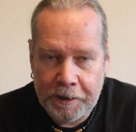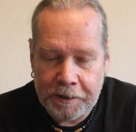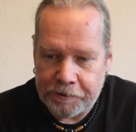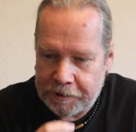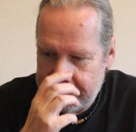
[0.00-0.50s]

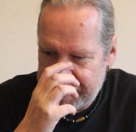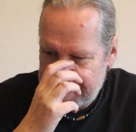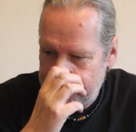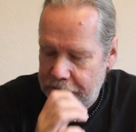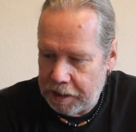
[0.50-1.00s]
Because, you
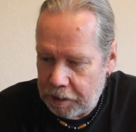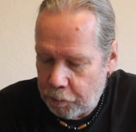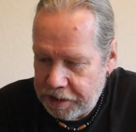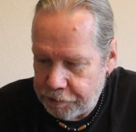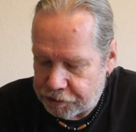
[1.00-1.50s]
know,
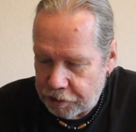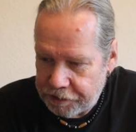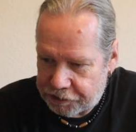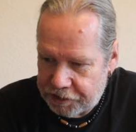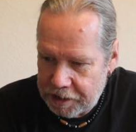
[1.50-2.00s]
when he was doing
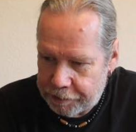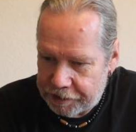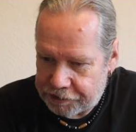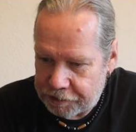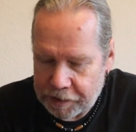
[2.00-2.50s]
the
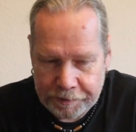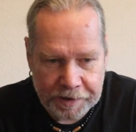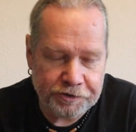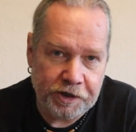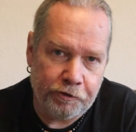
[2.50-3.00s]
series, he went
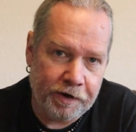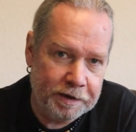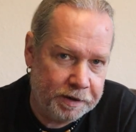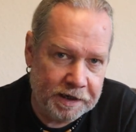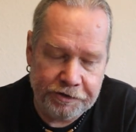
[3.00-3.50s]
around some
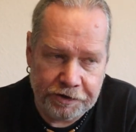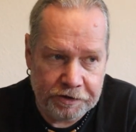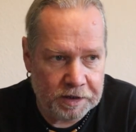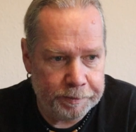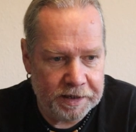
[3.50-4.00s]
great
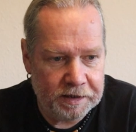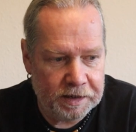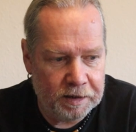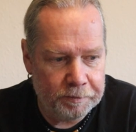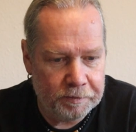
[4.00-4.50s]
places. I mean,
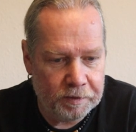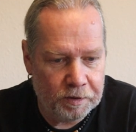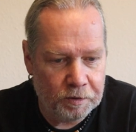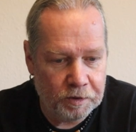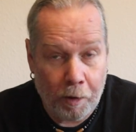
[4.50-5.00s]

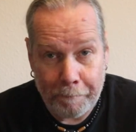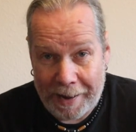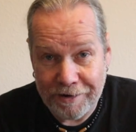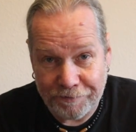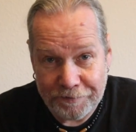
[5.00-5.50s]
got
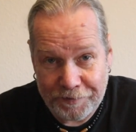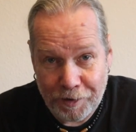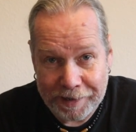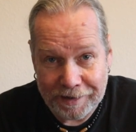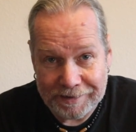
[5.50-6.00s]
banned from
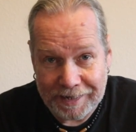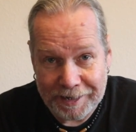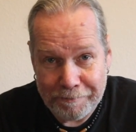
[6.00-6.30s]
filming at